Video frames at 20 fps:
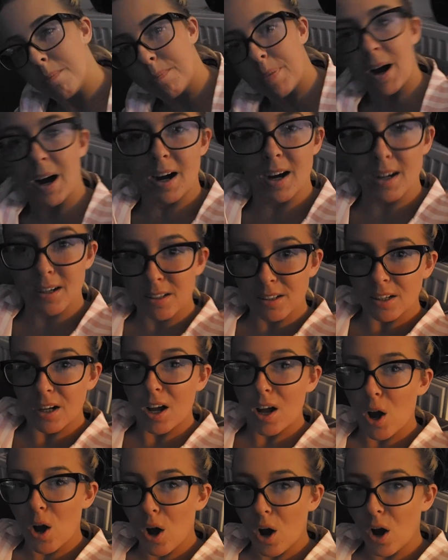But
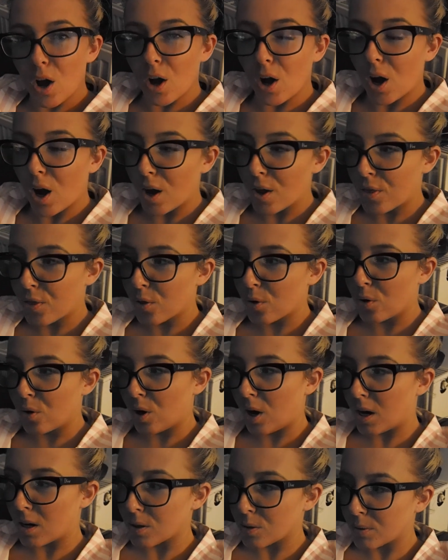I
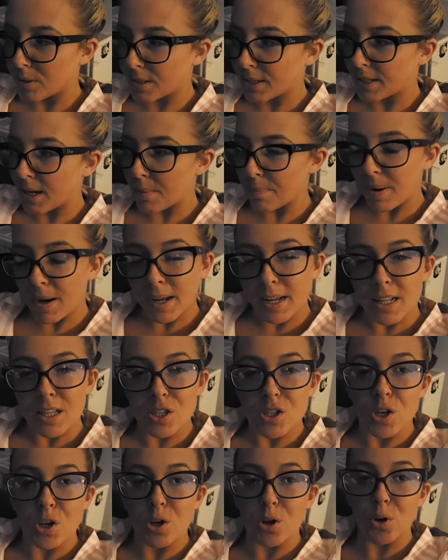thought I'll get back
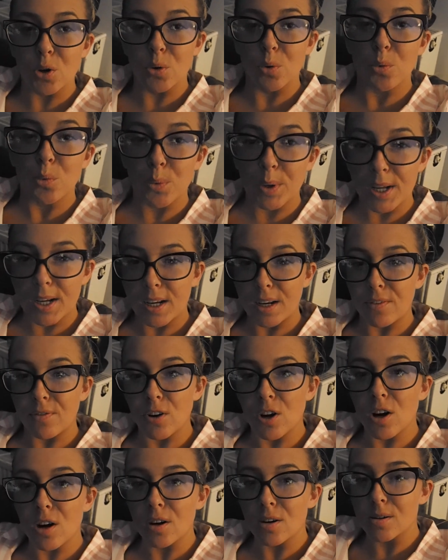into weekly
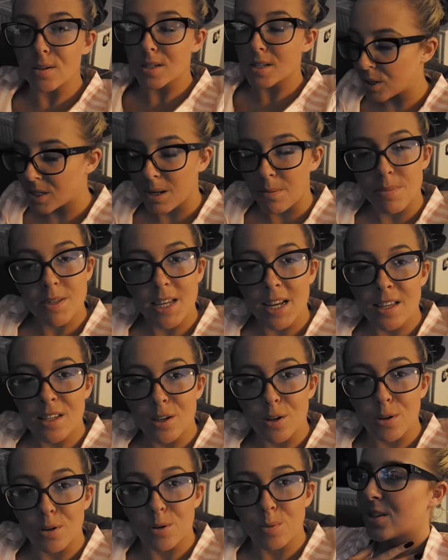vlogs because I'm
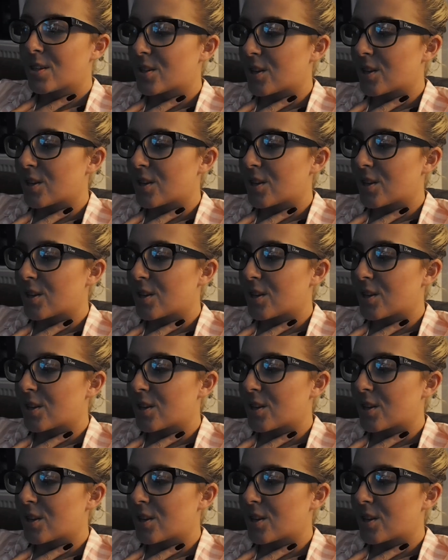settled.